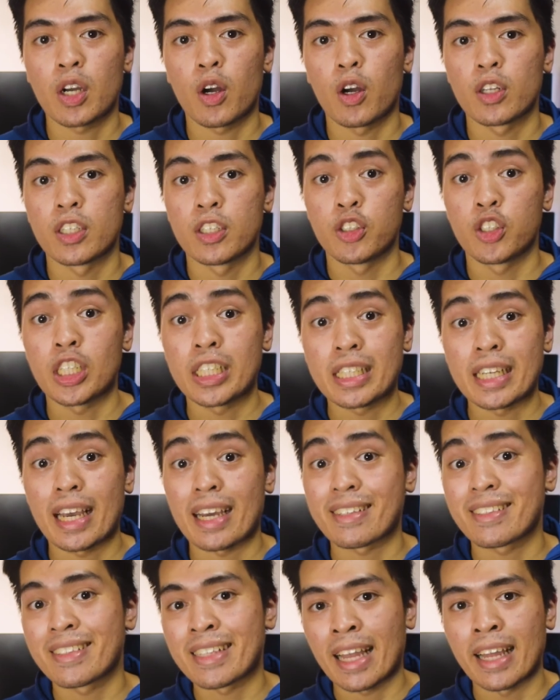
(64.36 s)
on a
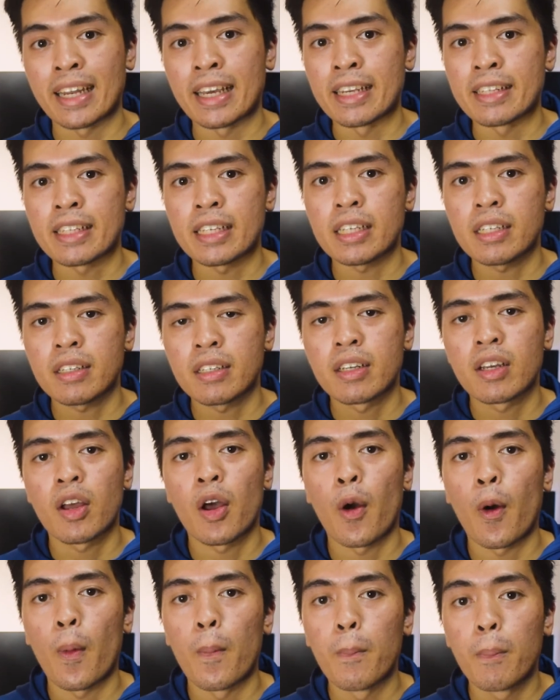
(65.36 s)
GTX 1080,
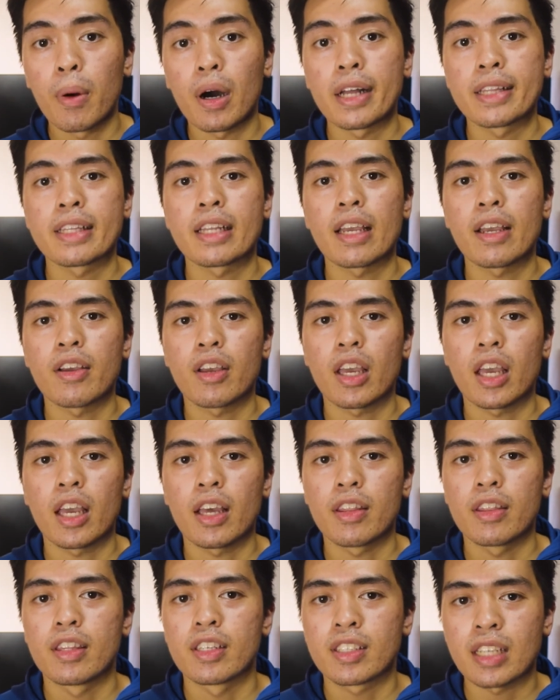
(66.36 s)
but
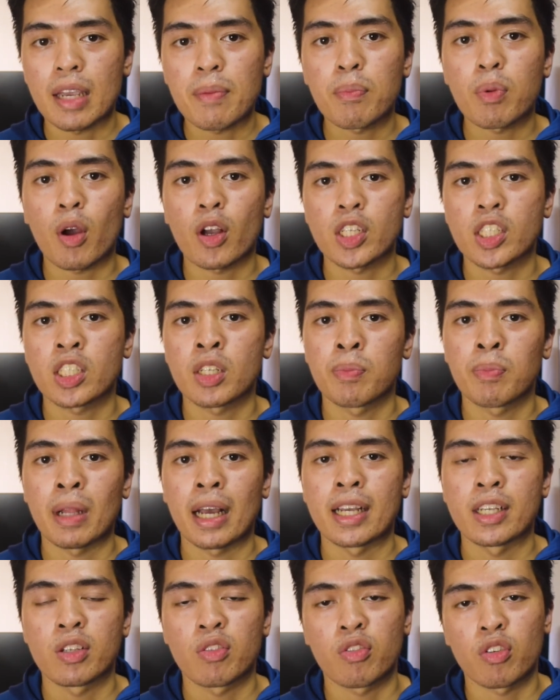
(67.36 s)
the same process
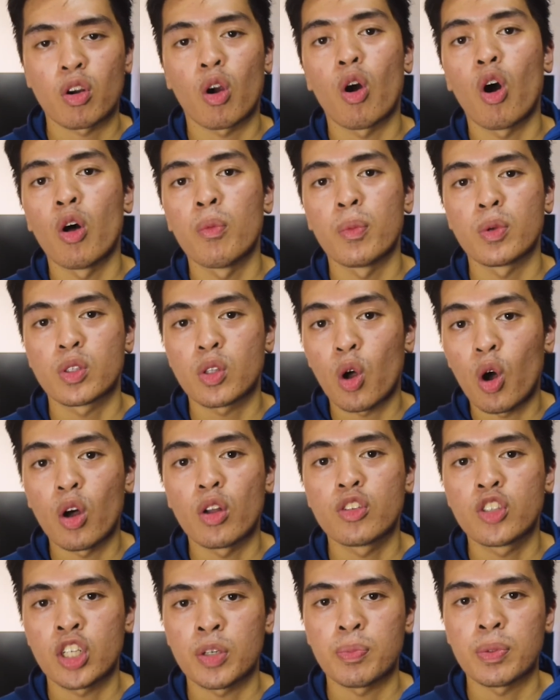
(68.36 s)
applies for almost
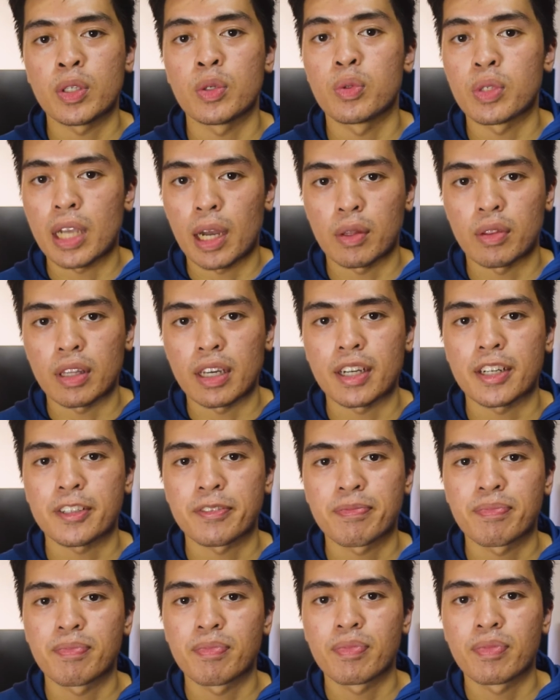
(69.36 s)
all GPUs out there.
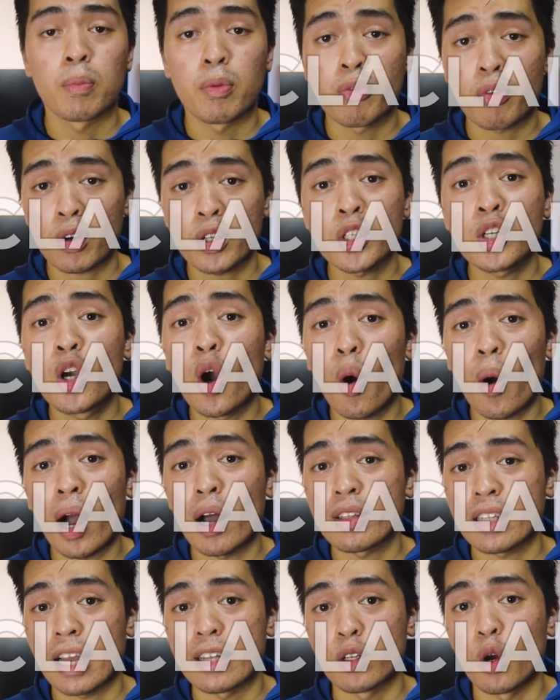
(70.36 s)
Before you go
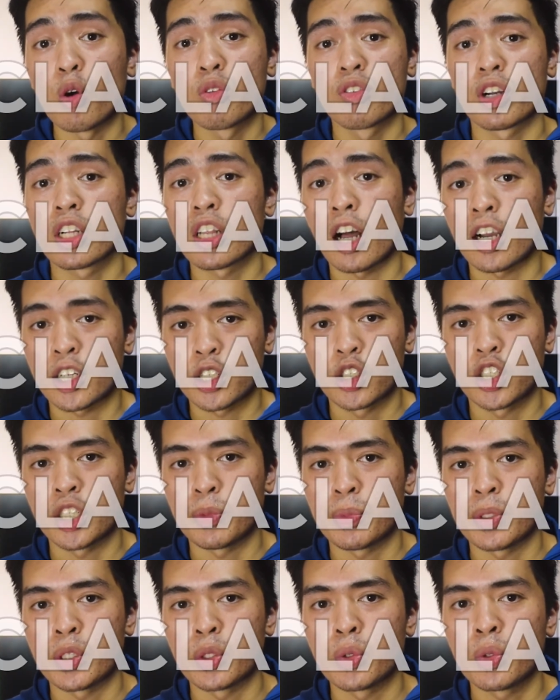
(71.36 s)
out and overclock your
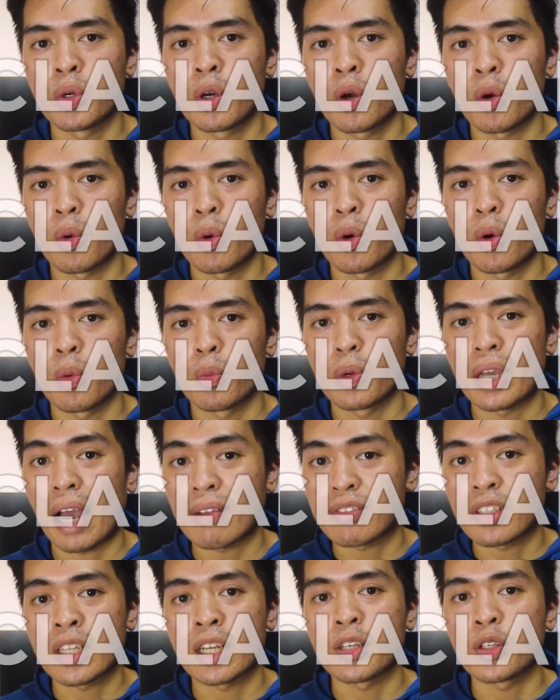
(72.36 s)
GPU, we
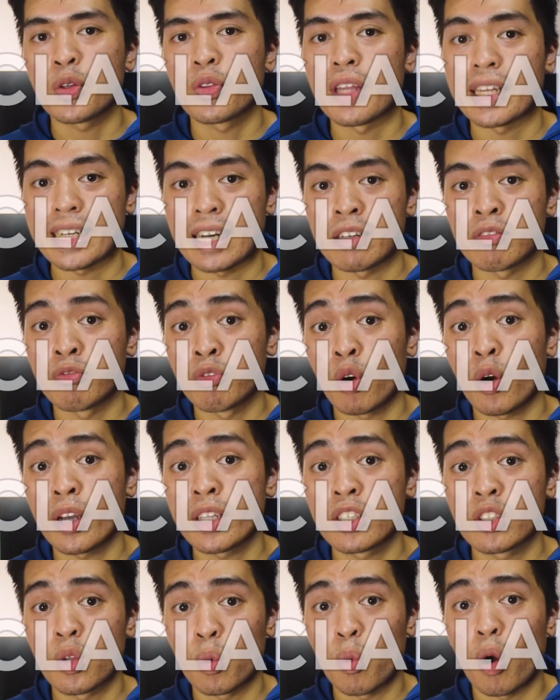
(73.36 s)
have to tell you that it
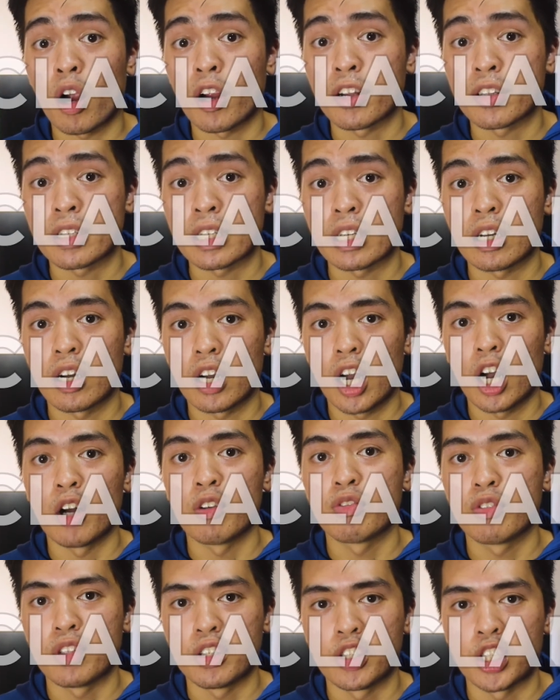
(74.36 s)
voids the warranty
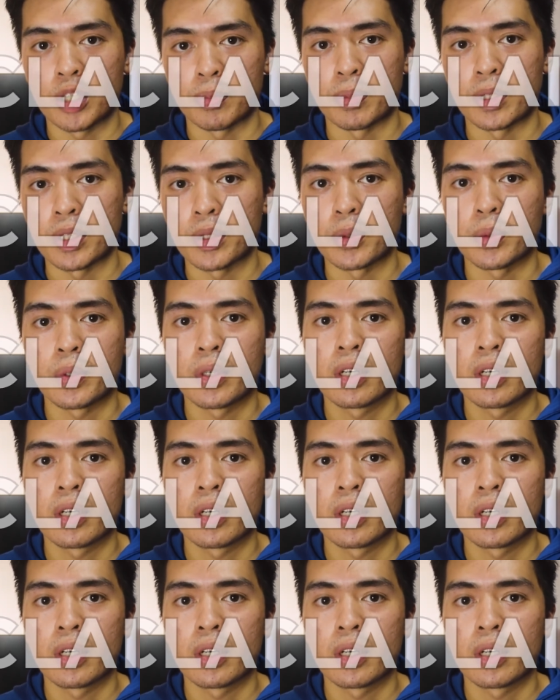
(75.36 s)
of the GPU.